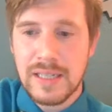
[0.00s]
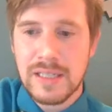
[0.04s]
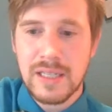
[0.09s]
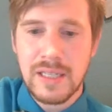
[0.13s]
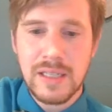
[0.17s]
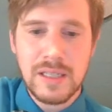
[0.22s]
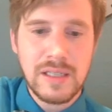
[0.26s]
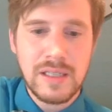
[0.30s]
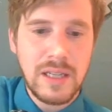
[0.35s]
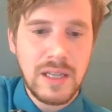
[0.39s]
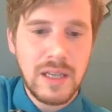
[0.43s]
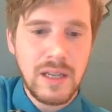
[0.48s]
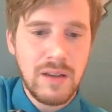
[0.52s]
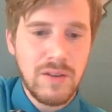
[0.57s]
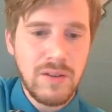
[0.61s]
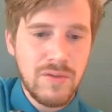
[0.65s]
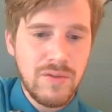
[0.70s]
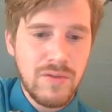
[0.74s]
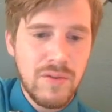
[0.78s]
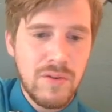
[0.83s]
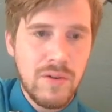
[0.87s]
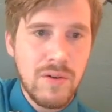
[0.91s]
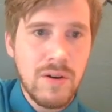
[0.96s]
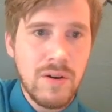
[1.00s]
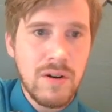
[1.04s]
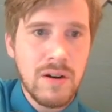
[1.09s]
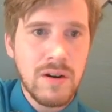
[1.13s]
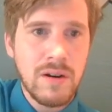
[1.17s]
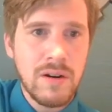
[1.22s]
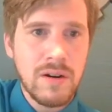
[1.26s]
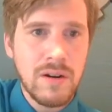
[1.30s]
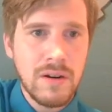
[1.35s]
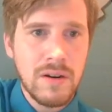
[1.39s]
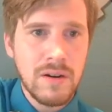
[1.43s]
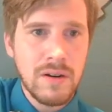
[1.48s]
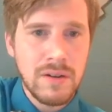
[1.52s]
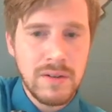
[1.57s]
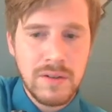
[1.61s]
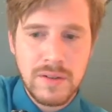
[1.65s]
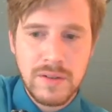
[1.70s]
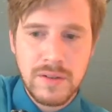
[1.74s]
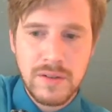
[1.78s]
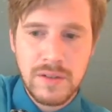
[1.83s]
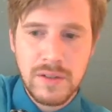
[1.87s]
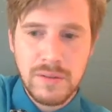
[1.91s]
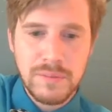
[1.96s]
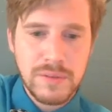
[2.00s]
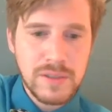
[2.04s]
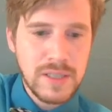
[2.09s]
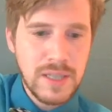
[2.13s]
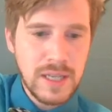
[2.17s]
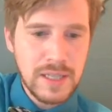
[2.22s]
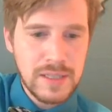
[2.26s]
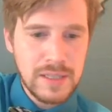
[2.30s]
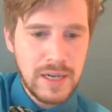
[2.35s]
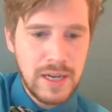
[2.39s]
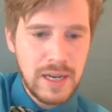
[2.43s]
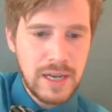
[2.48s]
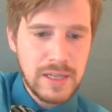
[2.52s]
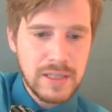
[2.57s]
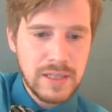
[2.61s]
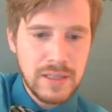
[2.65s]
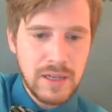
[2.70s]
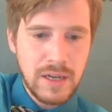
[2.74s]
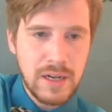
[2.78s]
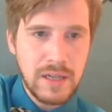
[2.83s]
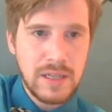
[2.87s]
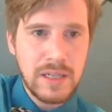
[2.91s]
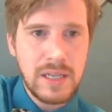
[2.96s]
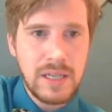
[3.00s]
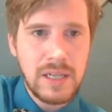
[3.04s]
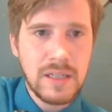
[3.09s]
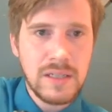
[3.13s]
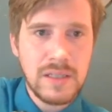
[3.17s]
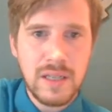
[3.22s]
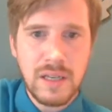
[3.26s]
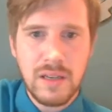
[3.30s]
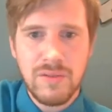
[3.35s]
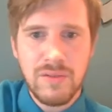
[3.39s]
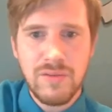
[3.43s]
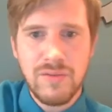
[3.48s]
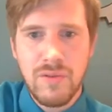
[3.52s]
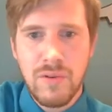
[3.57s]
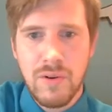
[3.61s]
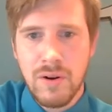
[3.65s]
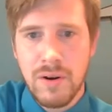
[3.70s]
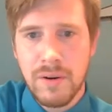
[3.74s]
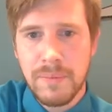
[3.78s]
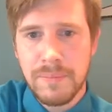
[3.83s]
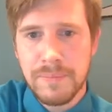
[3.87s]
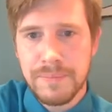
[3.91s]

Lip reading: D4. Oops, that's an S, not a D. D4.